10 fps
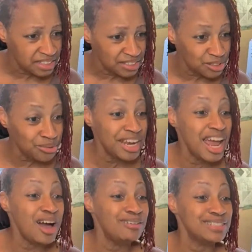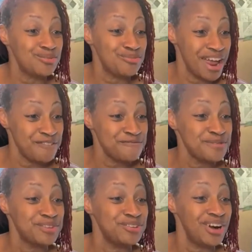3 hours away from
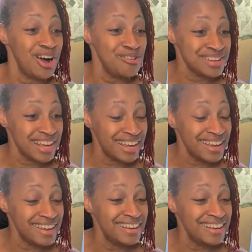you. Okay.